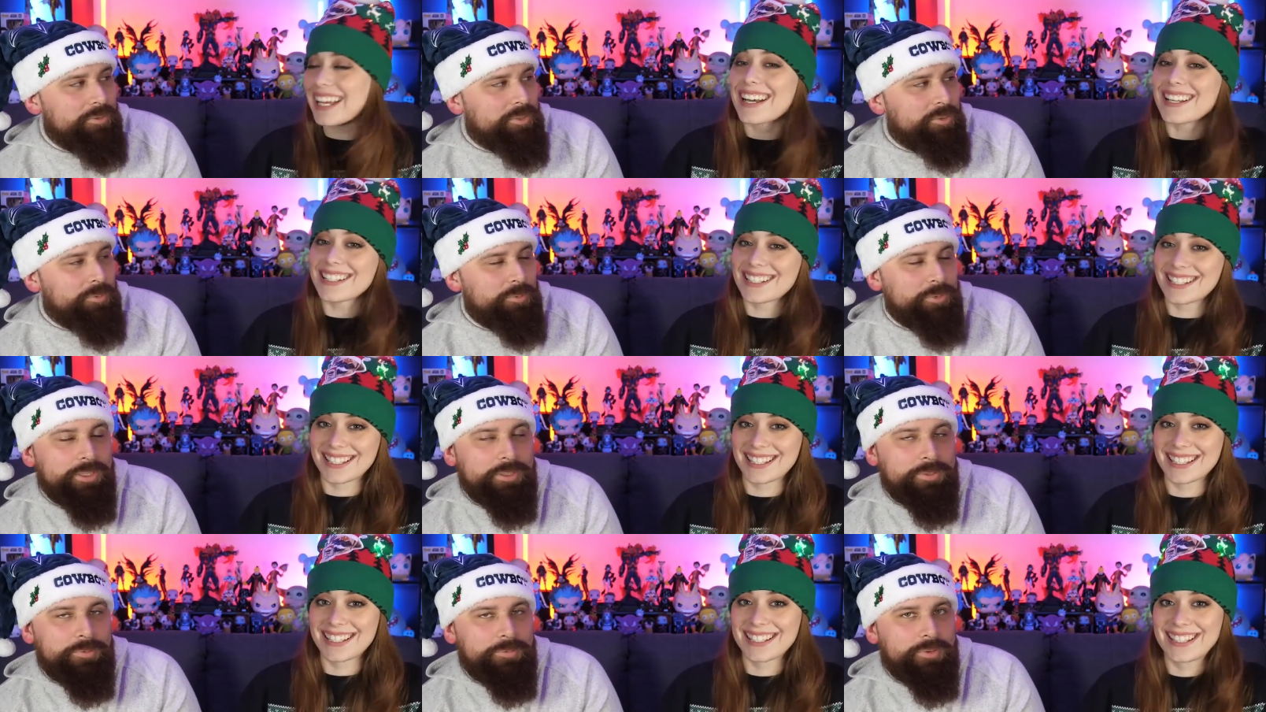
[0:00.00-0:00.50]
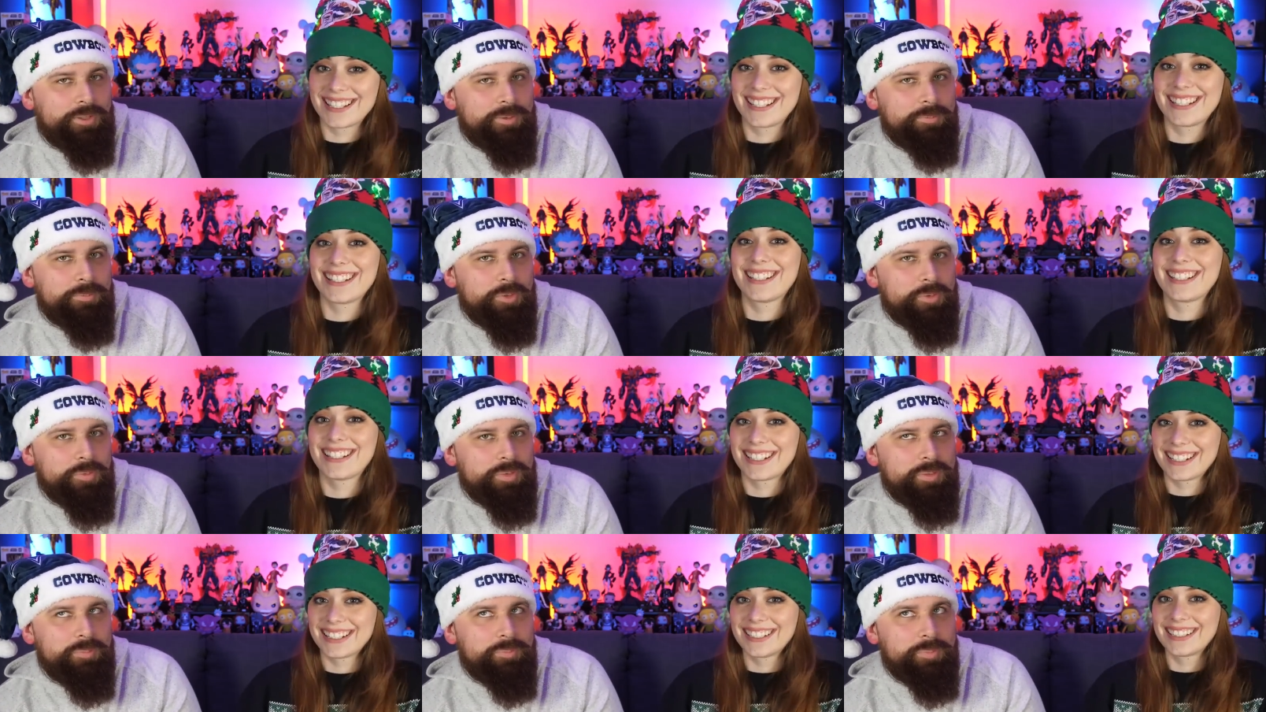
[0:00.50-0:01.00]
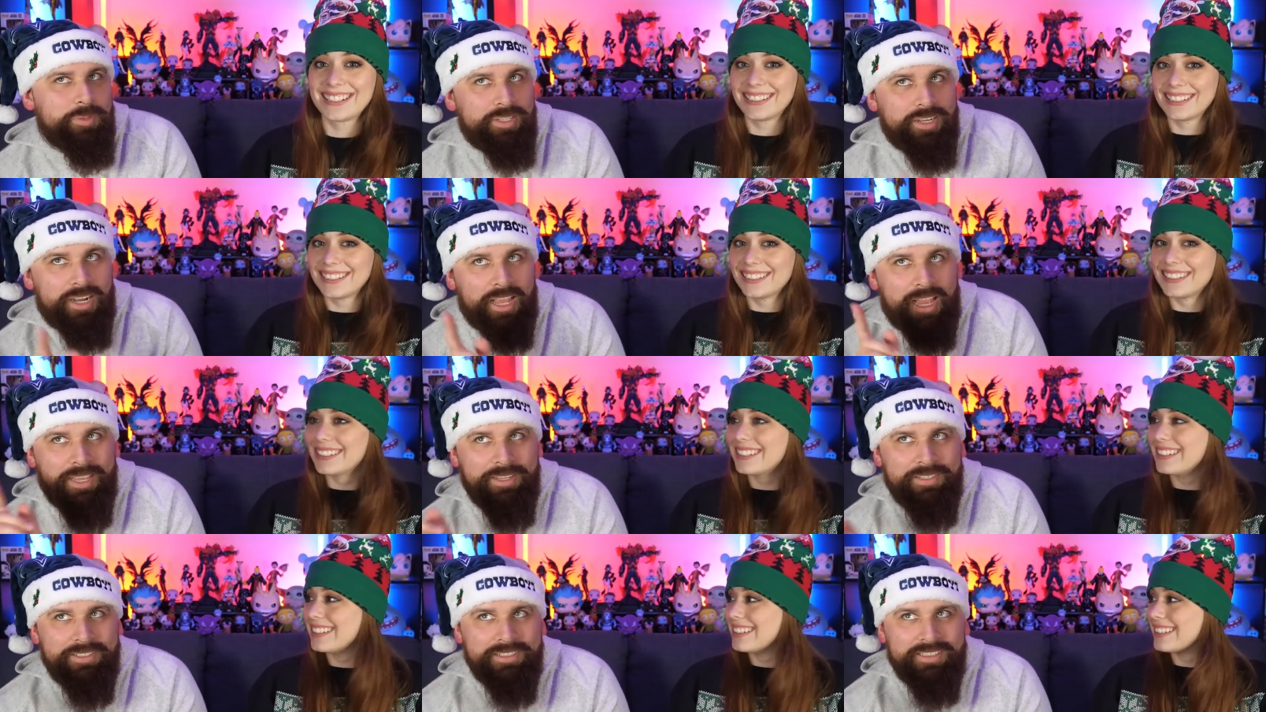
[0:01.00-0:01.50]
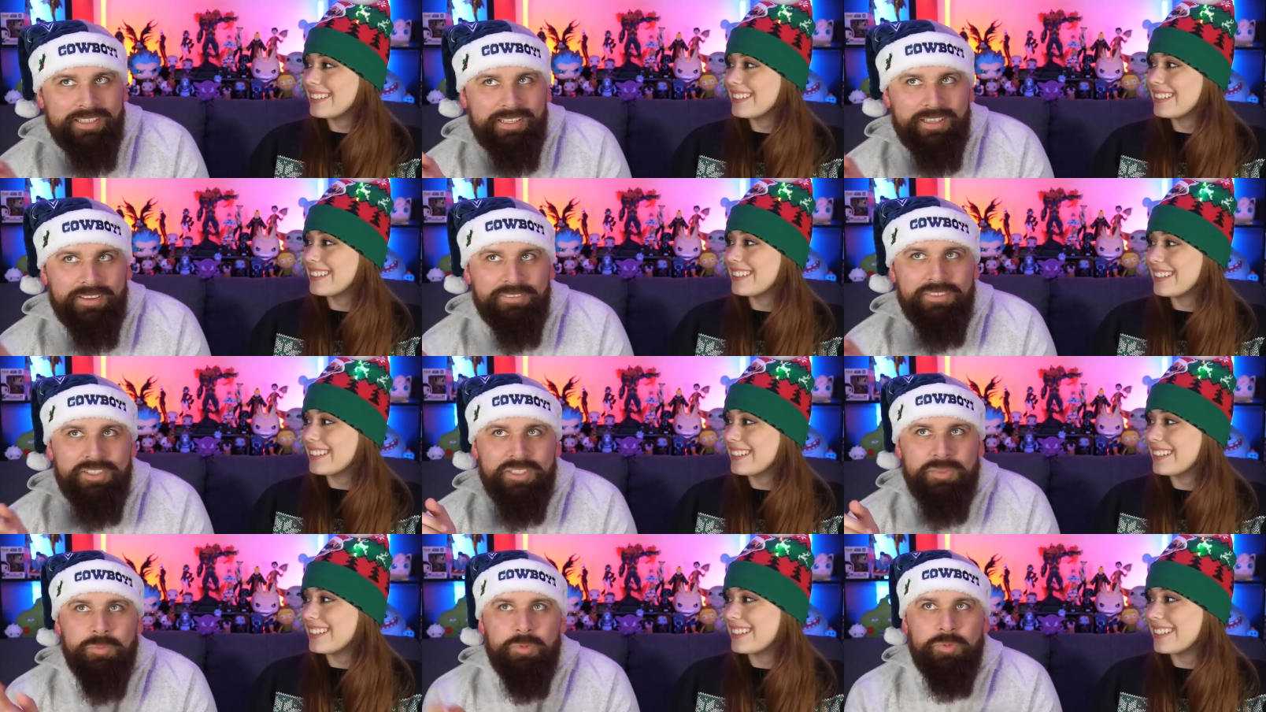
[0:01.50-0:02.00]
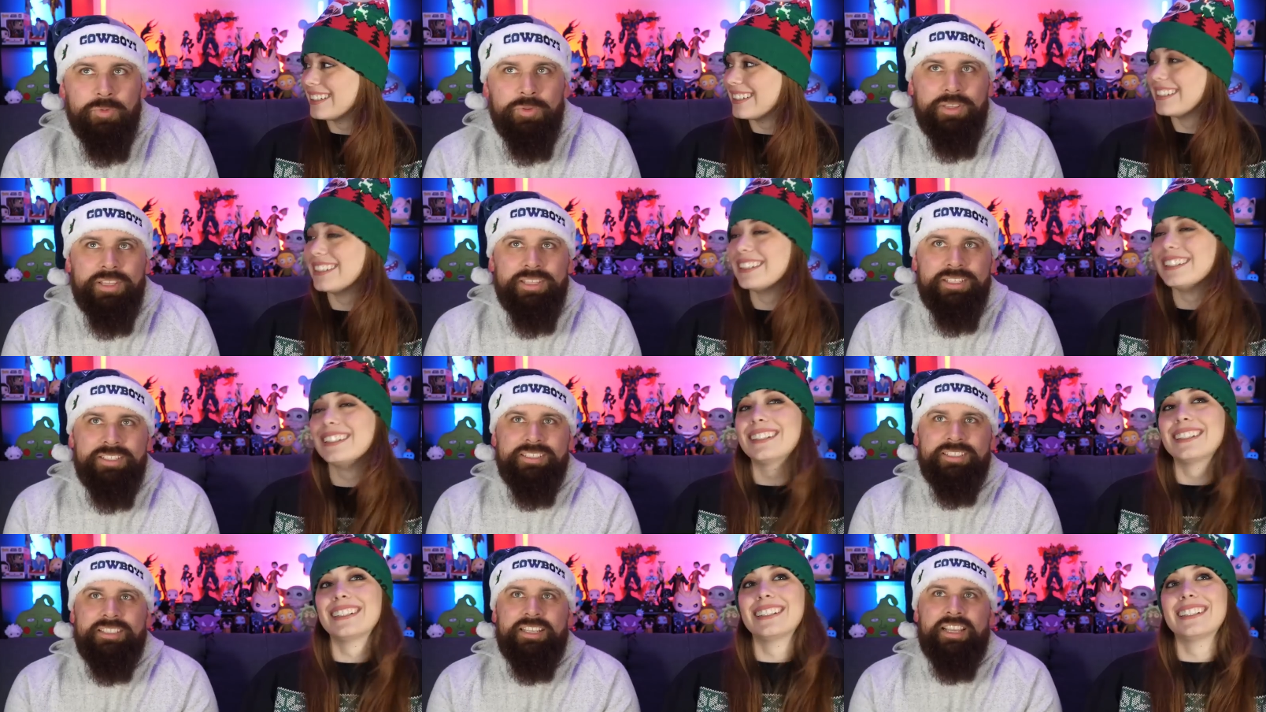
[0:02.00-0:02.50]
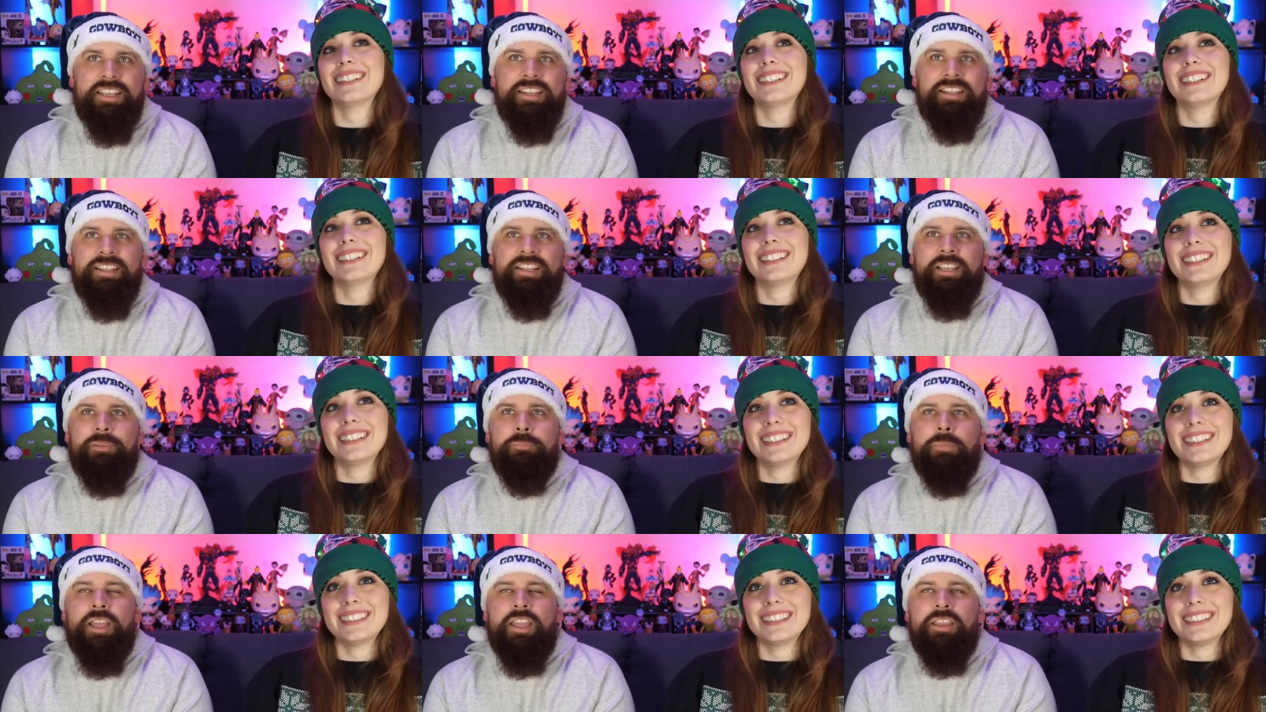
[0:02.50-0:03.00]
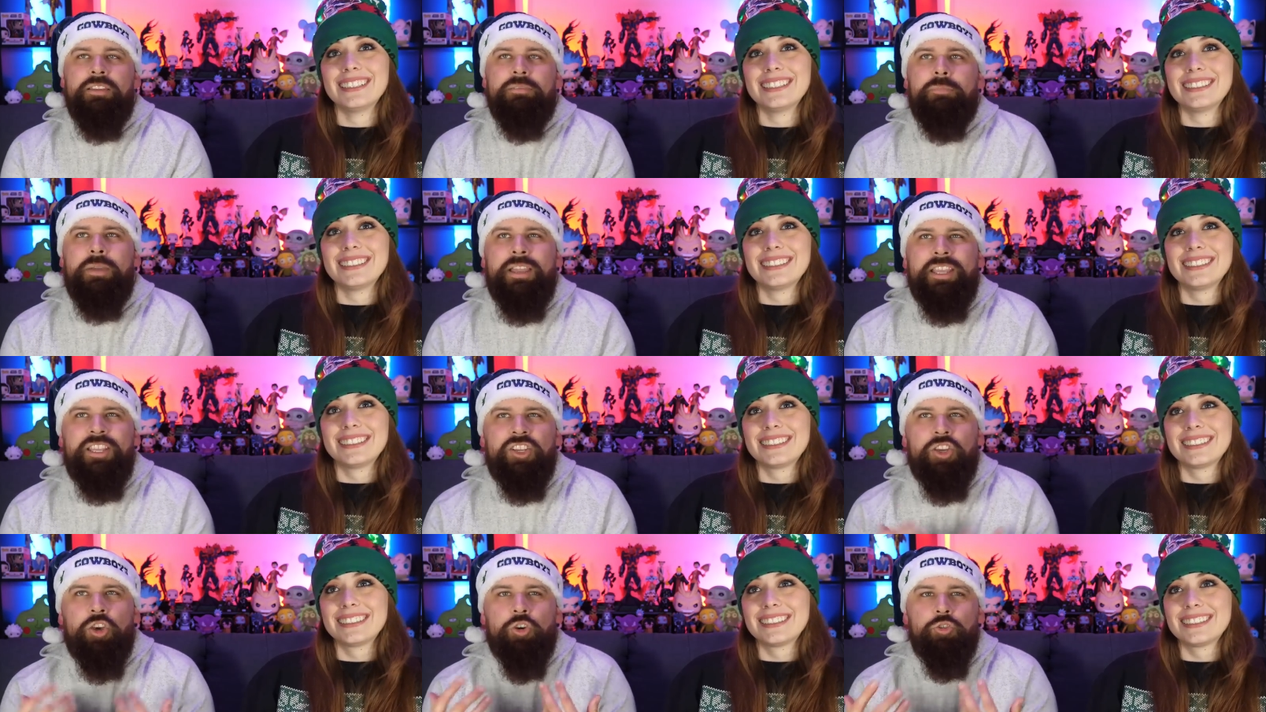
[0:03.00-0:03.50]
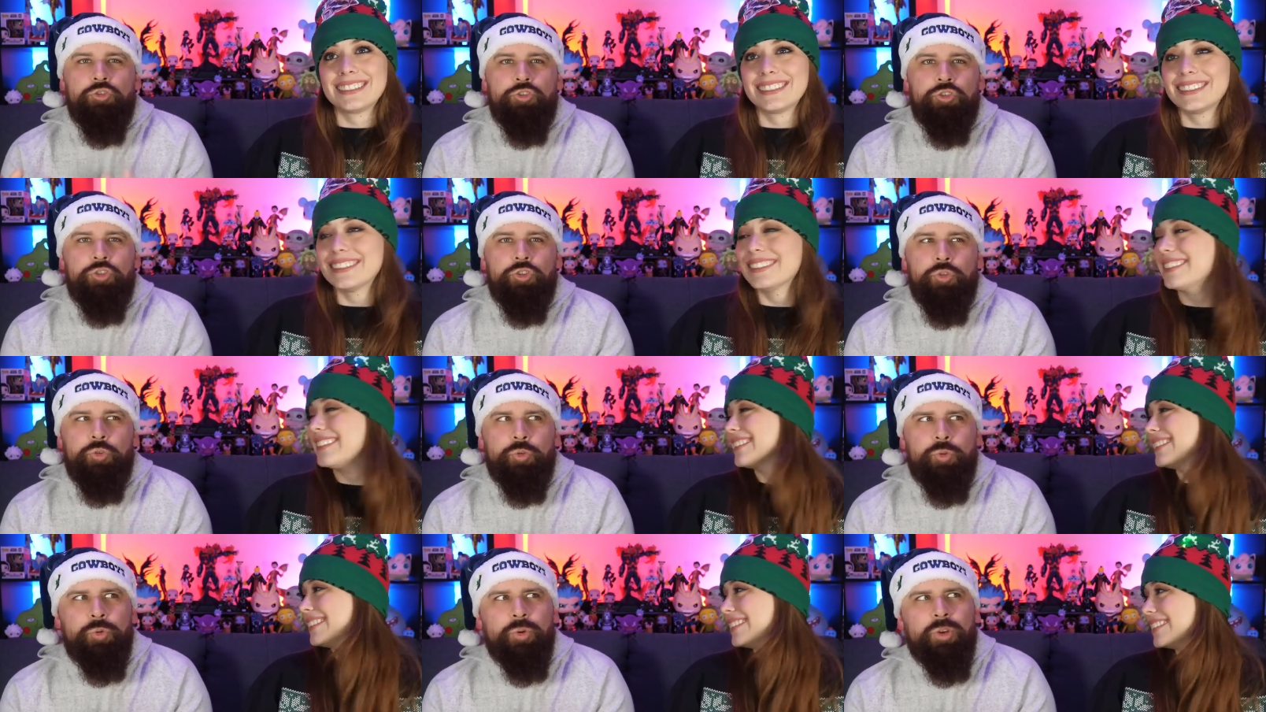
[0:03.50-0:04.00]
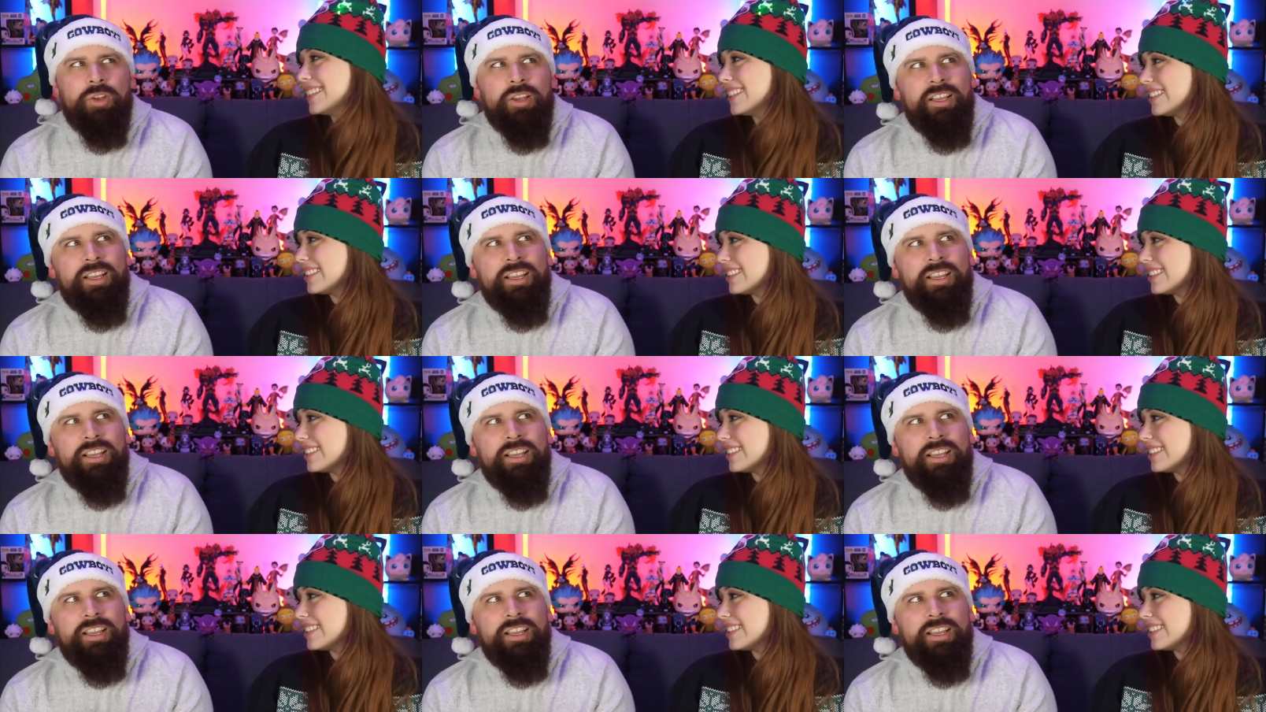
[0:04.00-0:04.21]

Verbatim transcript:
Speaker 1: was a really fun movie. But I love this movie. This is kind of like my my go to.